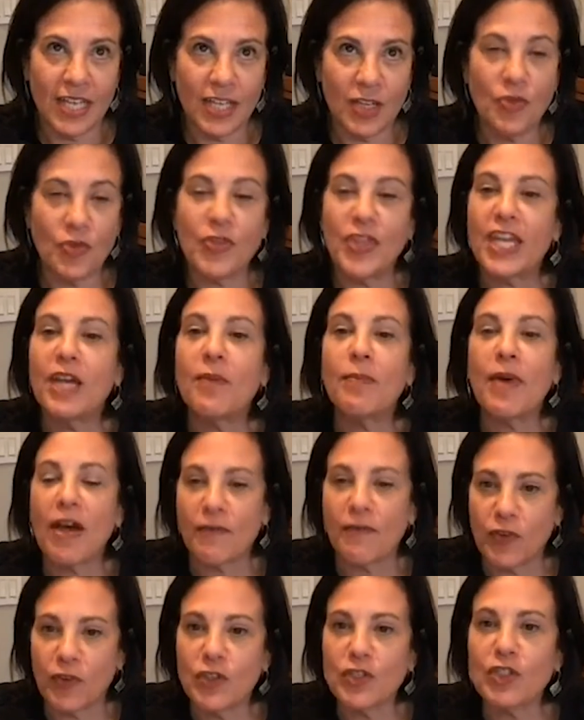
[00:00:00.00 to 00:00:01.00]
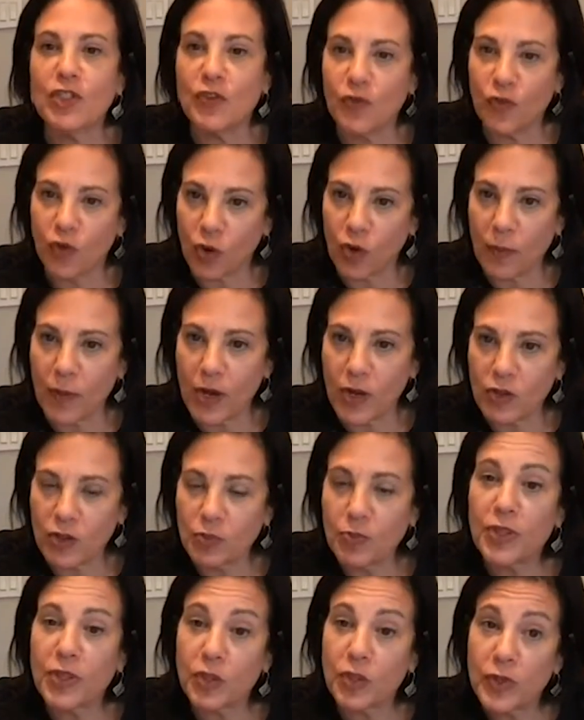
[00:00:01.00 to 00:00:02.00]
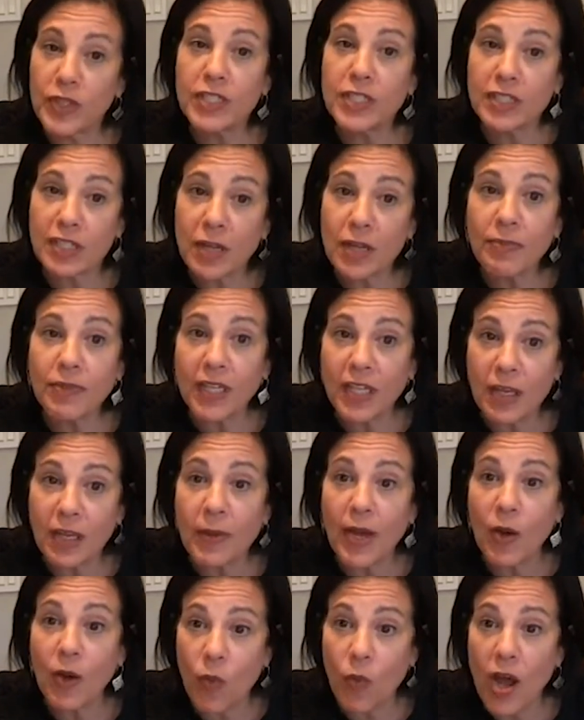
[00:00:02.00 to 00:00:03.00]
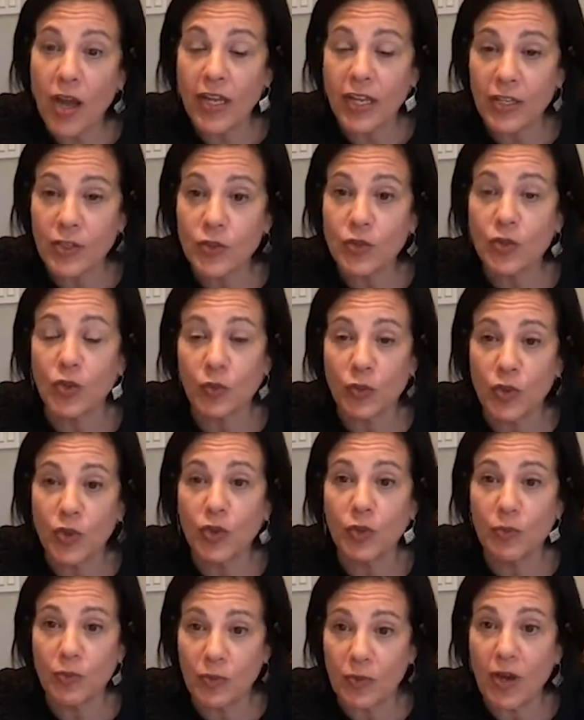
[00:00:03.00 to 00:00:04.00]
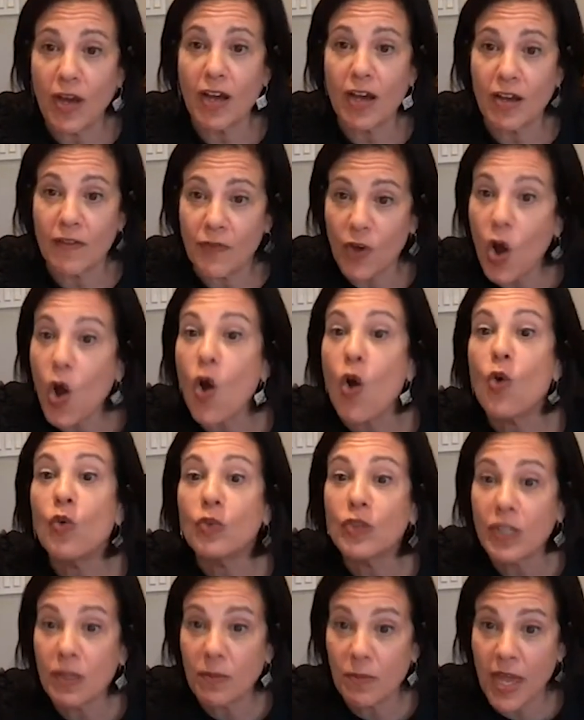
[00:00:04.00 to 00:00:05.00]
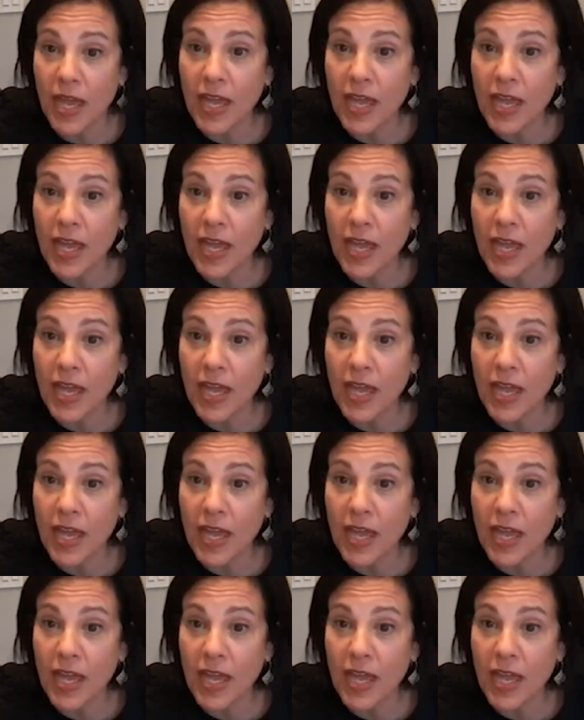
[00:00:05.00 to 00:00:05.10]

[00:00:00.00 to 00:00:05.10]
you think about first and foremost, but there is something about walking to a room of only